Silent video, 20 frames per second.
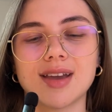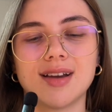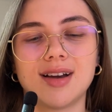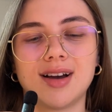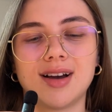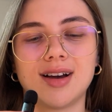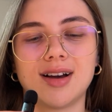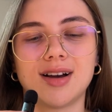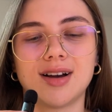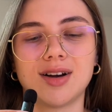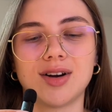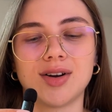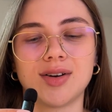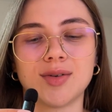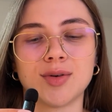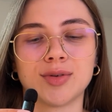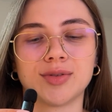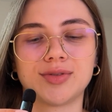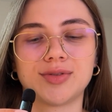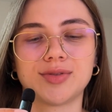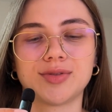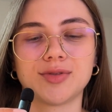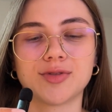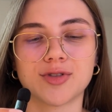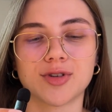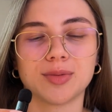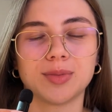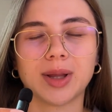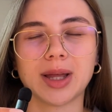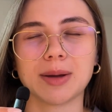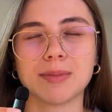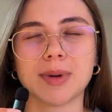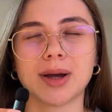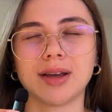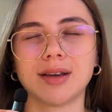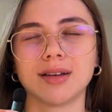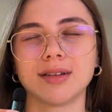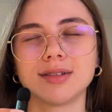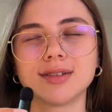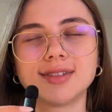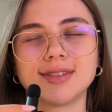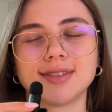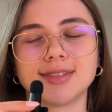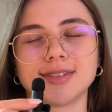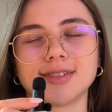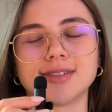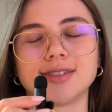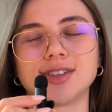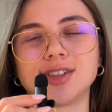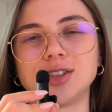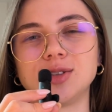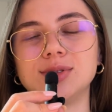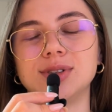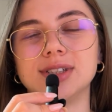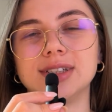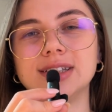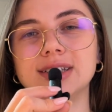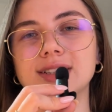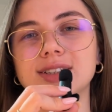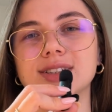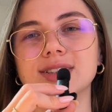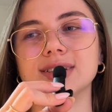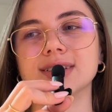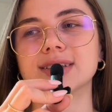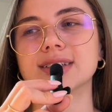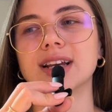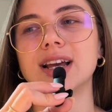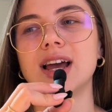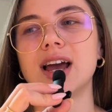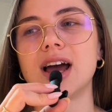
of from like my student years.